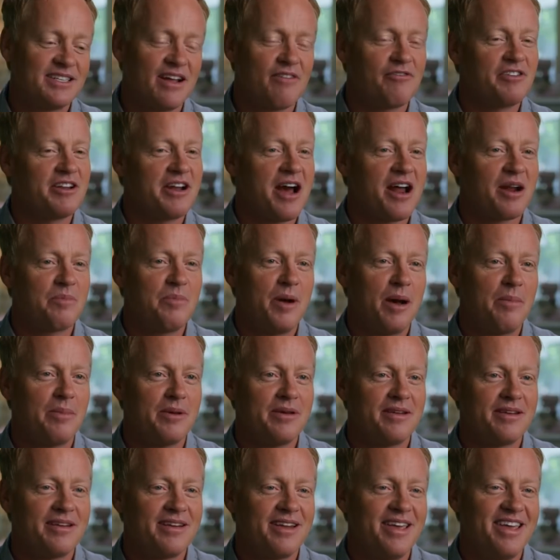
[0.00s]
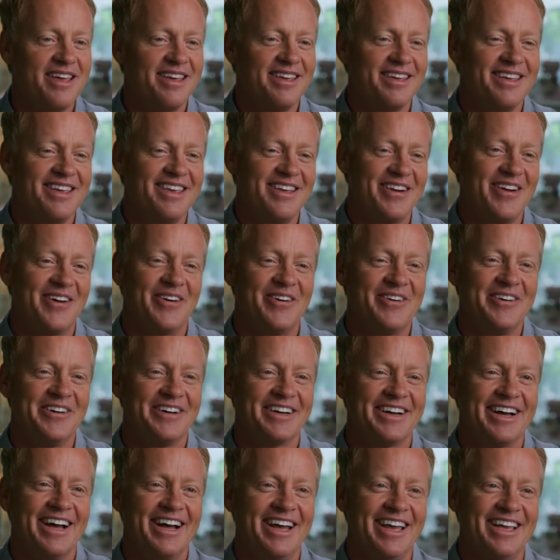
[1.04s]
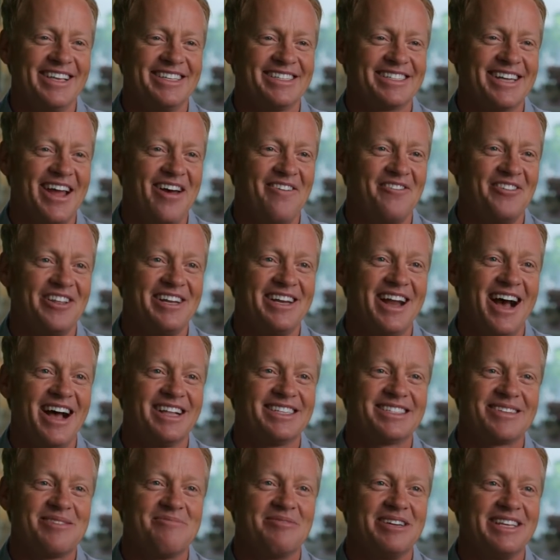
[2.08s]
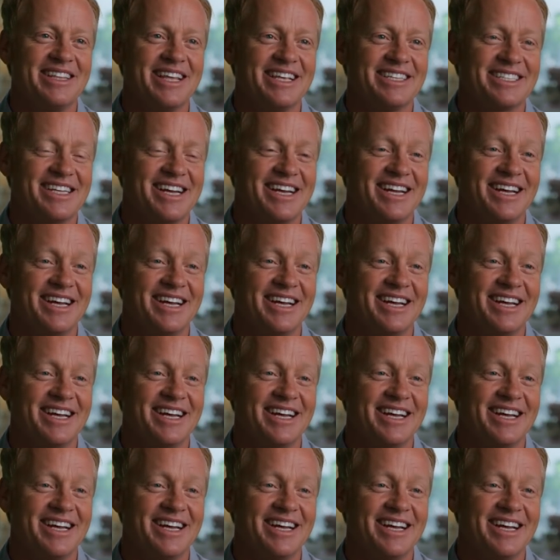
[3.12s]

He's definitely not a puppet, you know. He's definitely not somebody that's